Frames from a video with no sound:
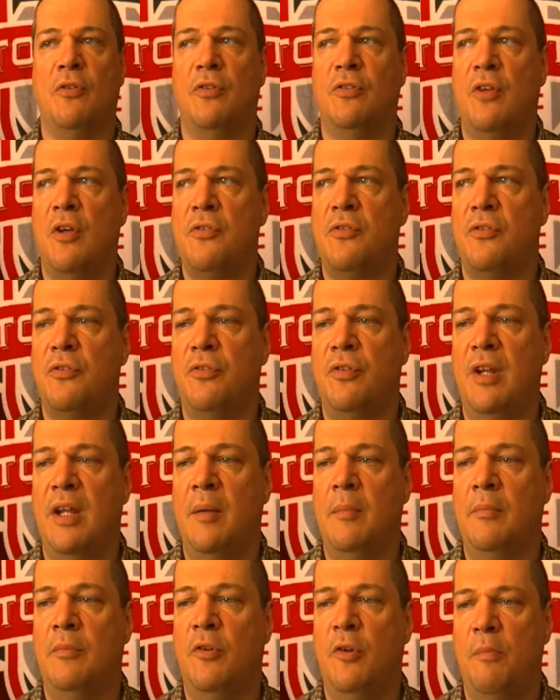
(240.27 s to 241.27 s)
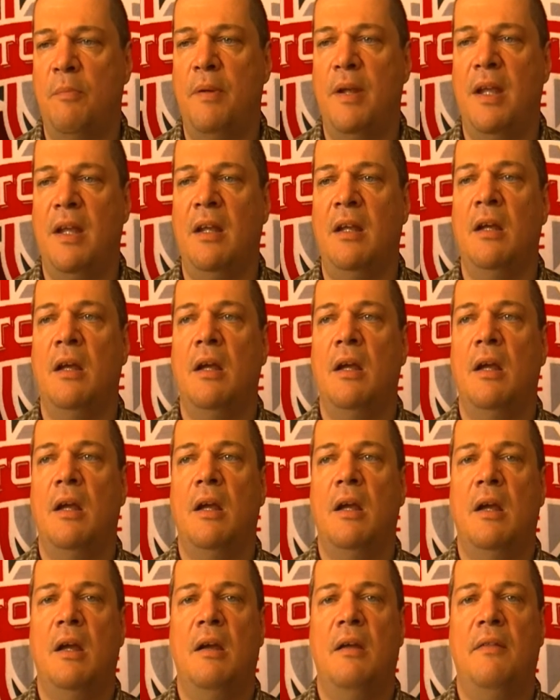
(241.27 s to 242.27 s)
because it doesn't seem to be
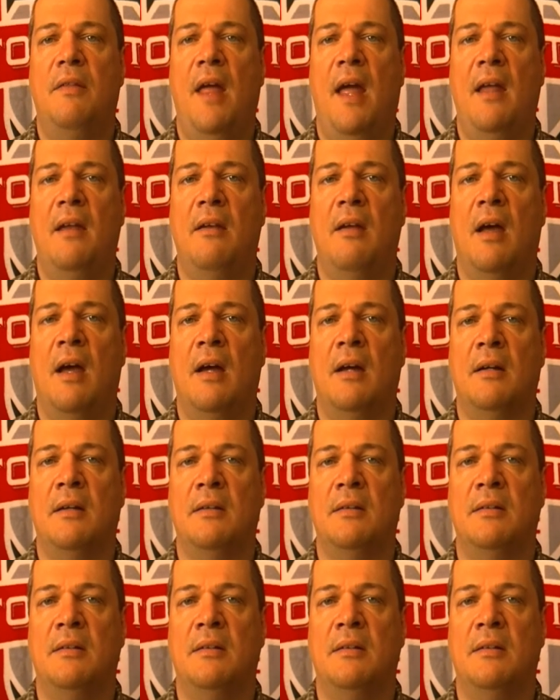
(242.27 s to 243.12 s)
that